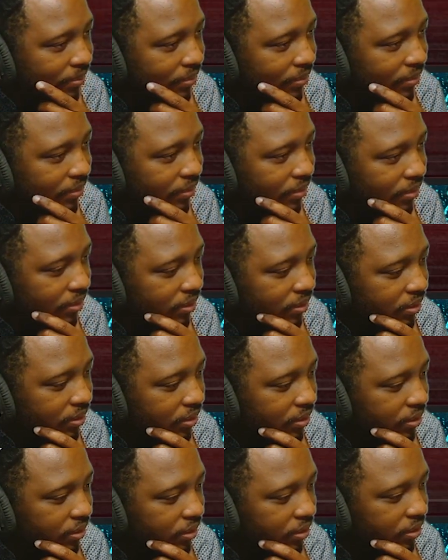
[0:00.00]

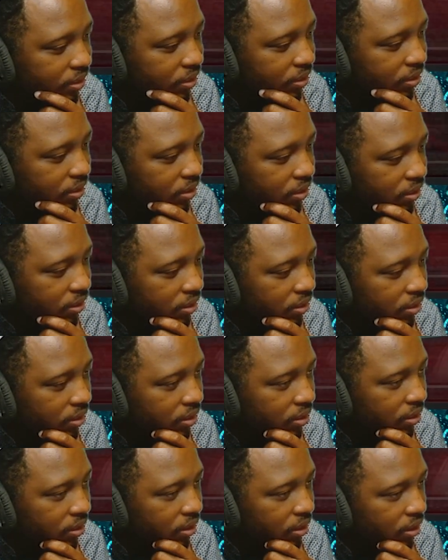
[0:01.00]

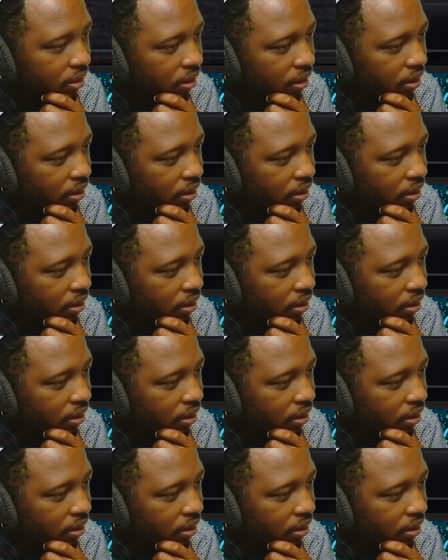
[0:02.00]
Nothing is said.